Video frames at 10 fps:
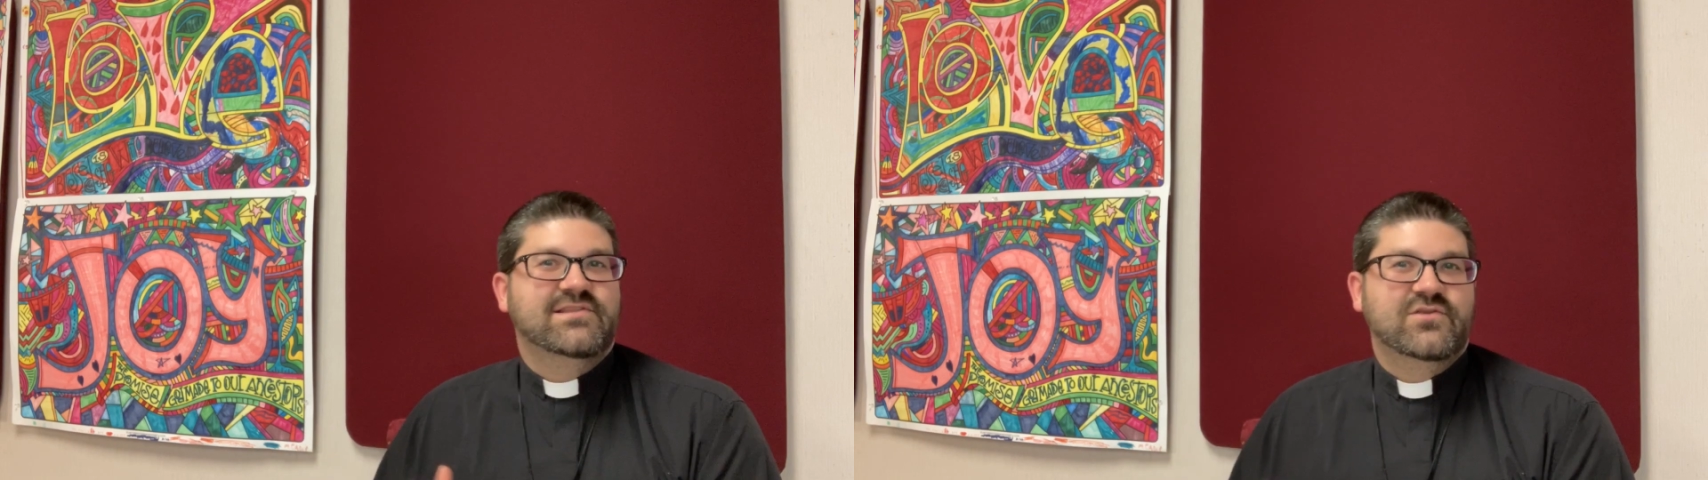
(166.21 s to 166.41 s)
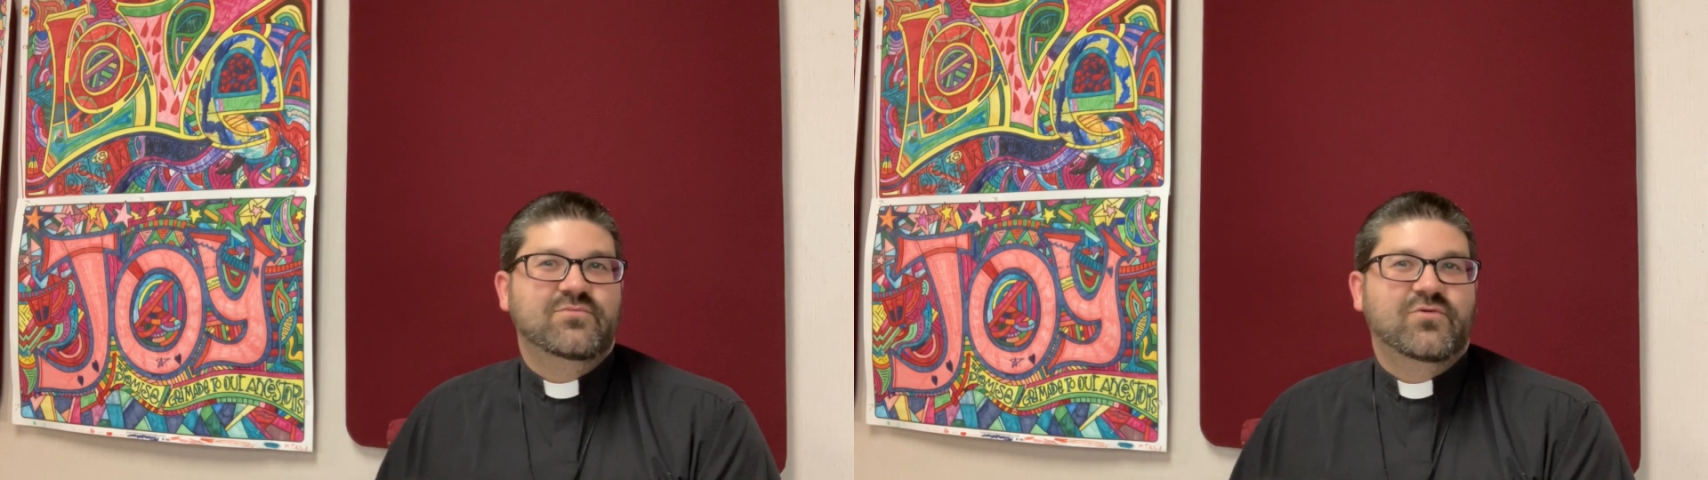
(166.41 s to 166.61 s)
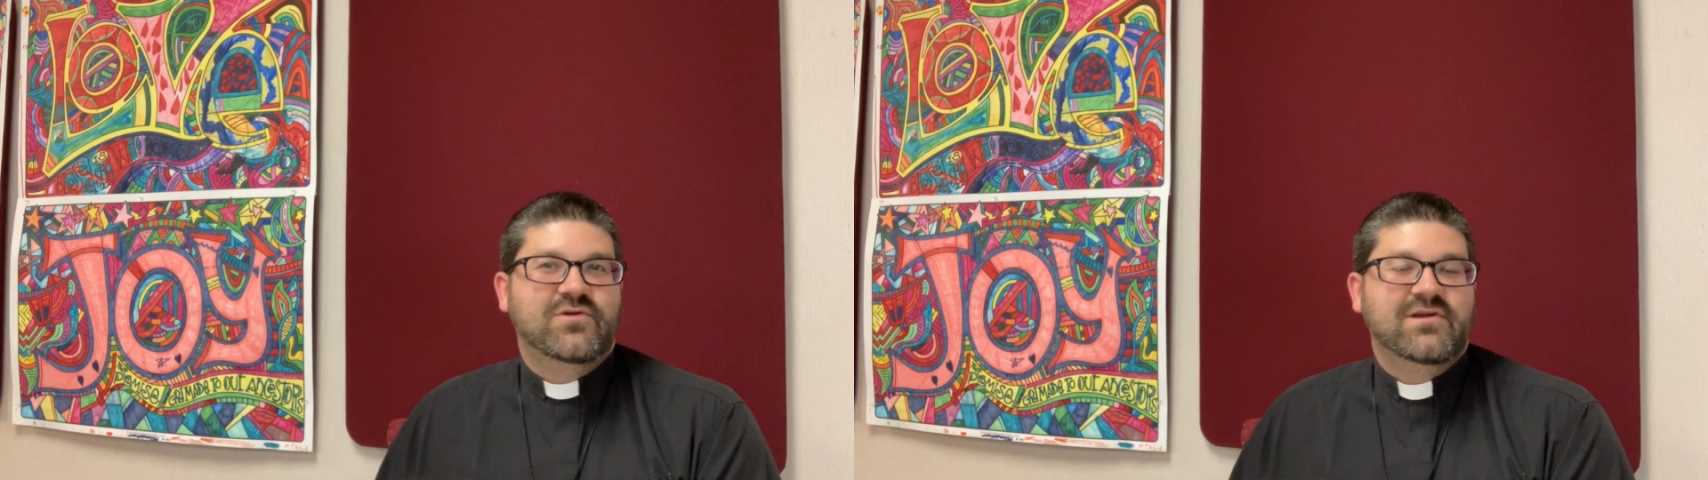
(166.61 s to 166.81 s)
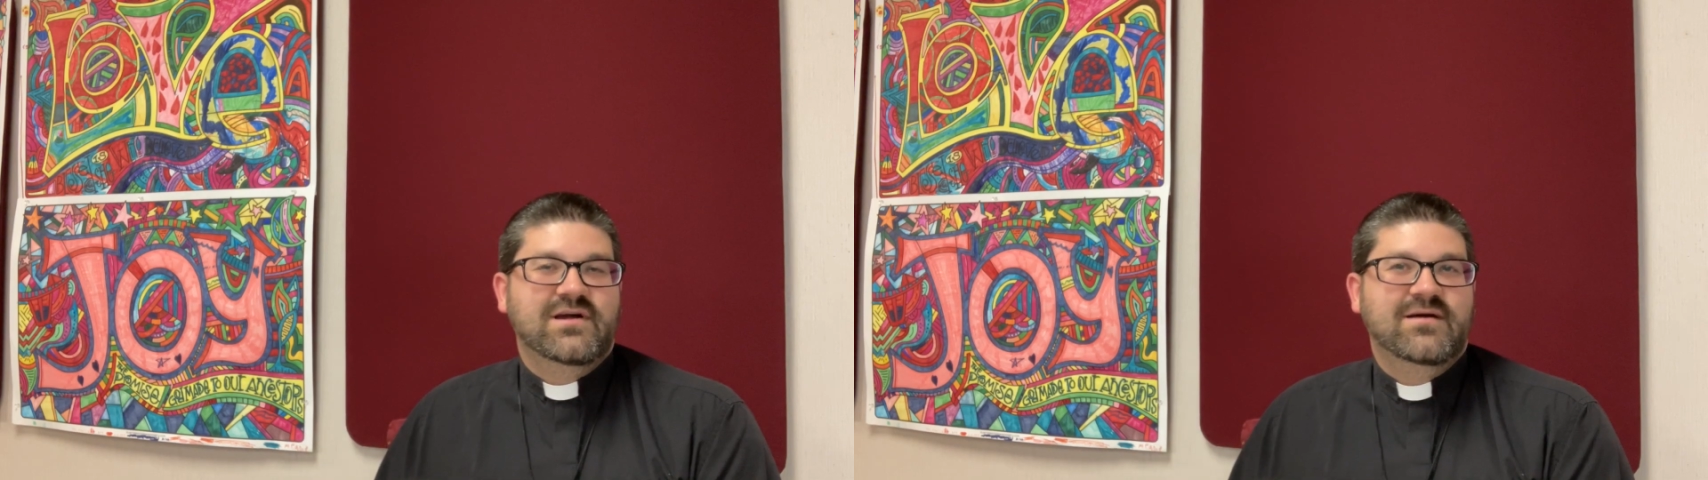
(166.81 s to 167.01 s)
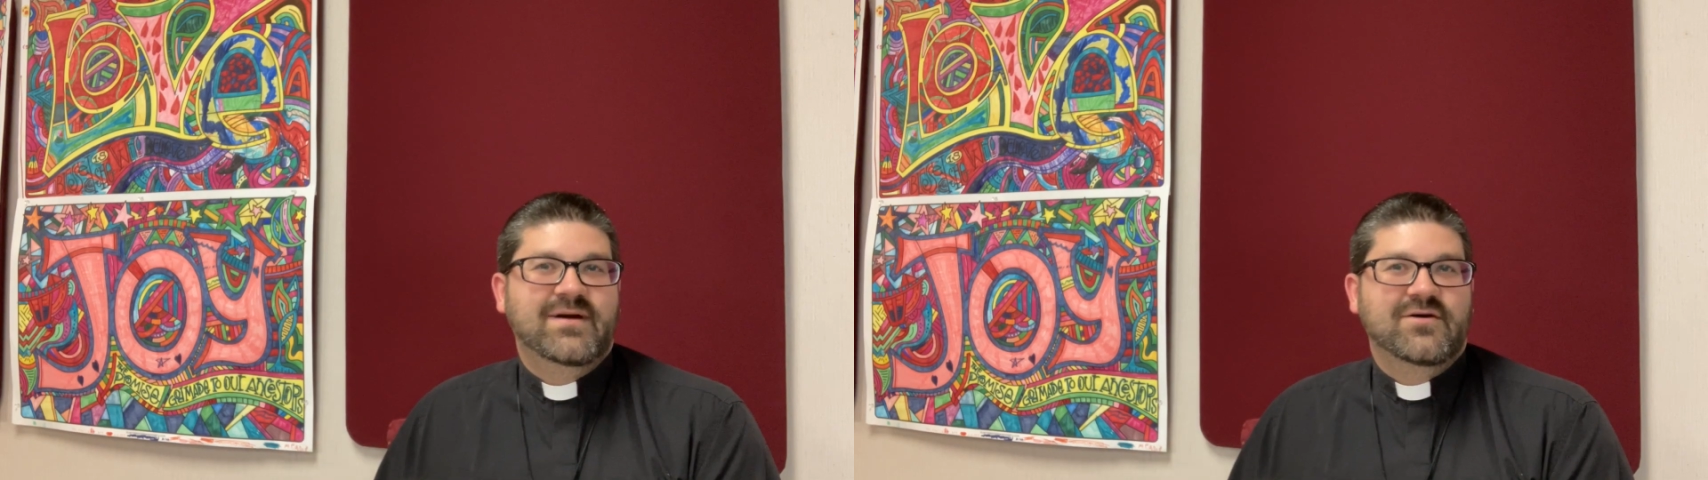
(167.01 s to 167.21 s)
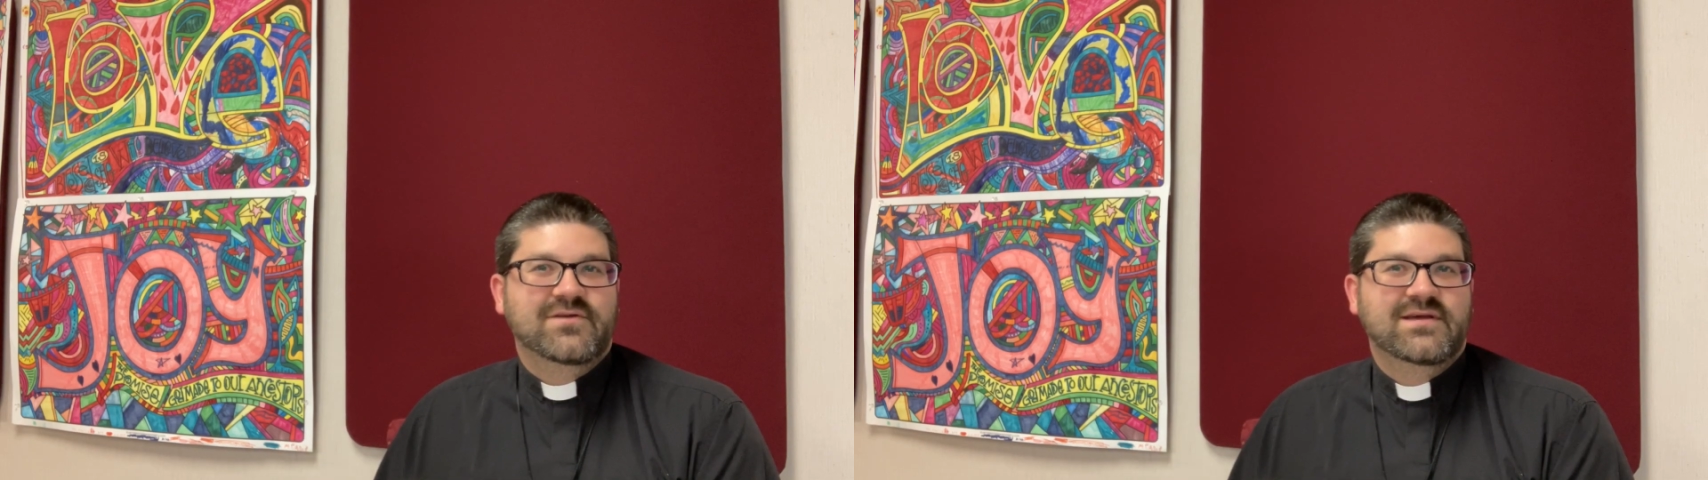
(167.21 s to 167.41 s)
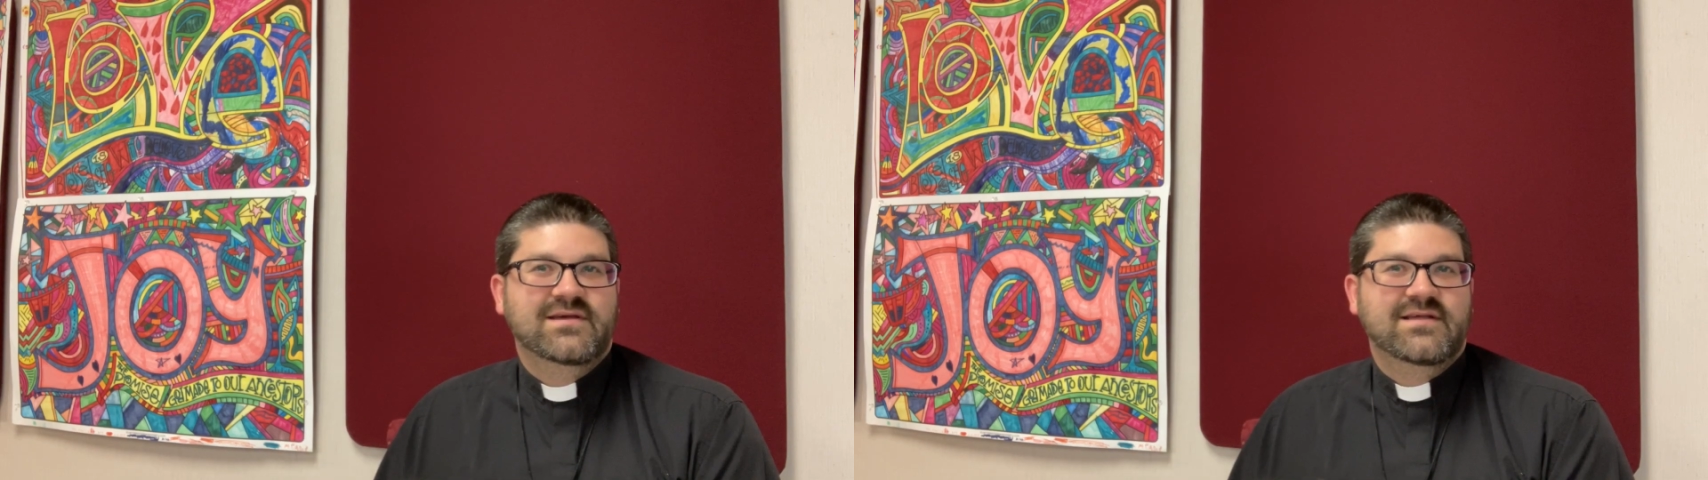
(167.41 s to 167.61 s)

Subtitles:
a little more about